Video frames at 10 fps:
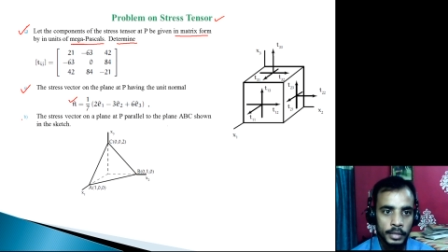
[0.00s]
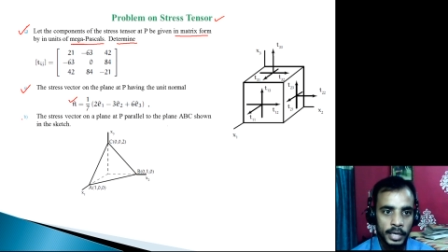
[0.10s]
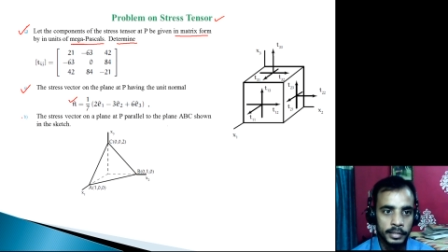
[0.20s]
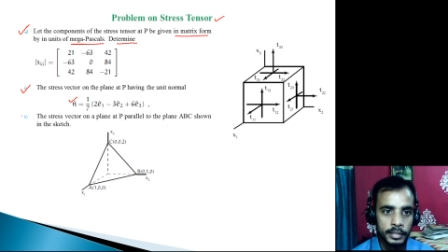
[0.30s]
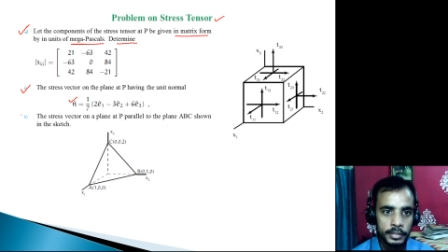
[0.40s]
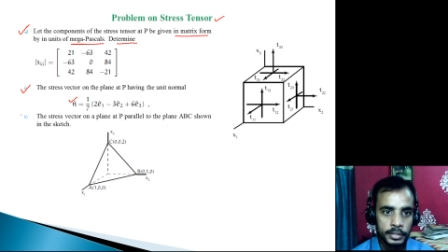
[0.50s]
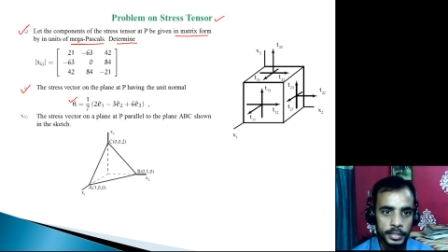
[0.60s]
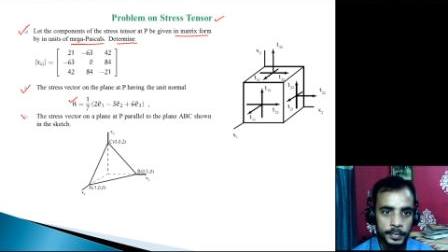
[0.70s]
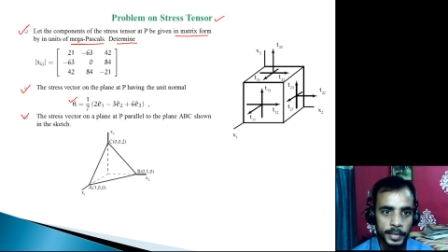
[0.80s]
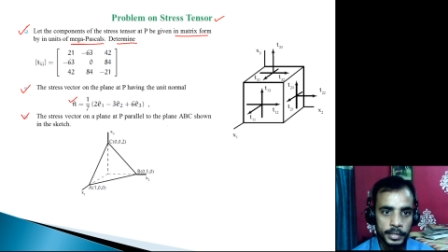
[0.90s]
and the stress
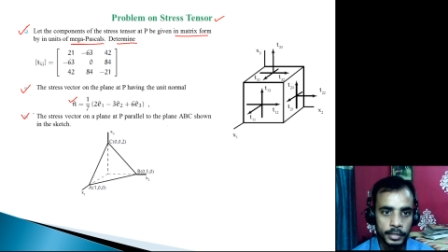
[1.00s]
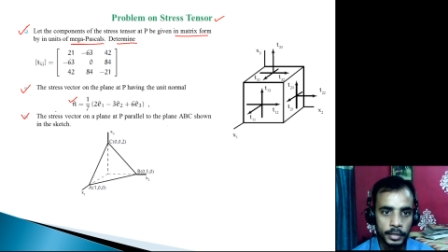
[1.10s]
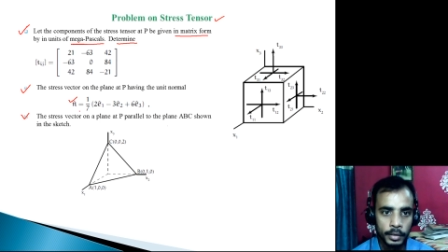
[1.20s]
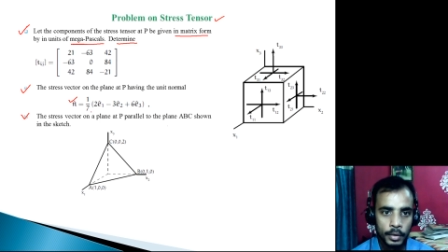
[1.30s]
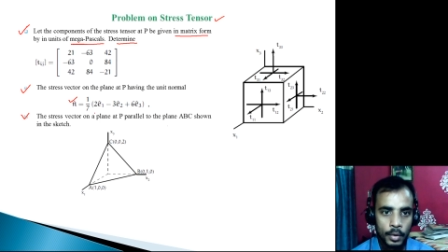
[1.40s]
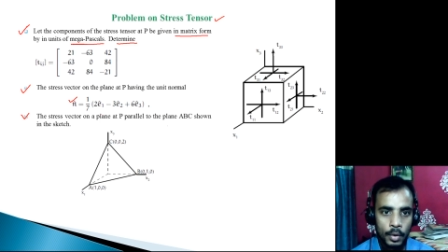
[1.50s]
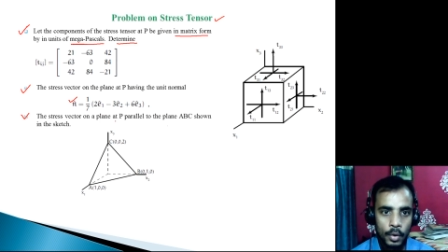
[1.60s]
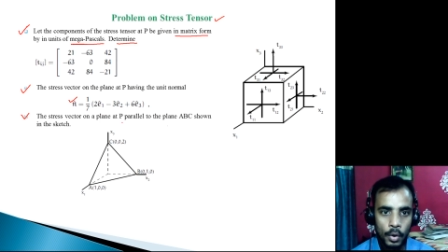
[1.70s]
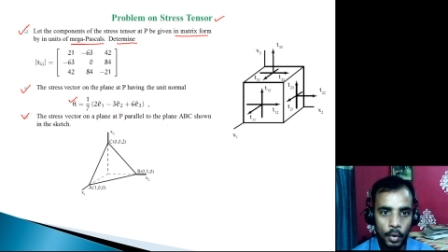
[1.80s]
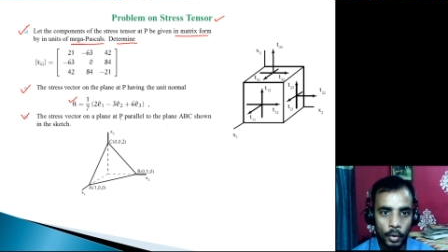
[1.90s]
vector
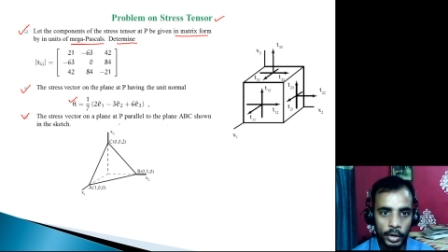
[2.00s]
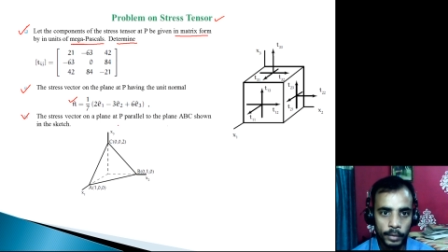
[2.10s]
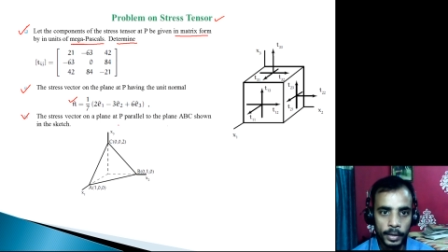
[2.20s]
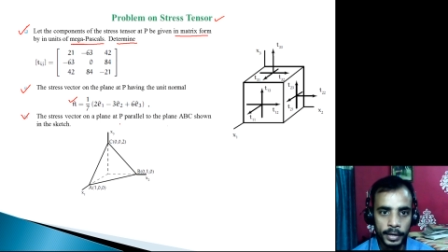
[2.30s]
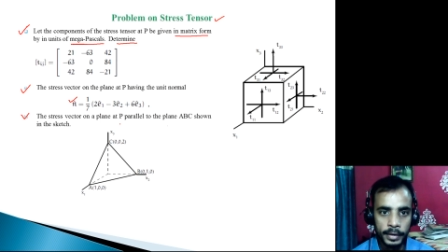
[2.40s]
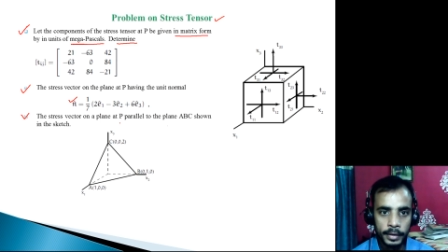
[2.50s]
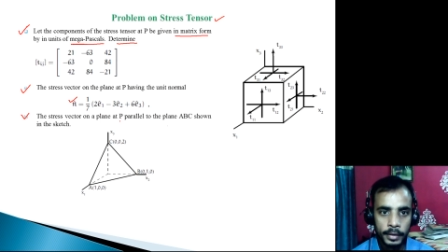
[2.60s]
on a plane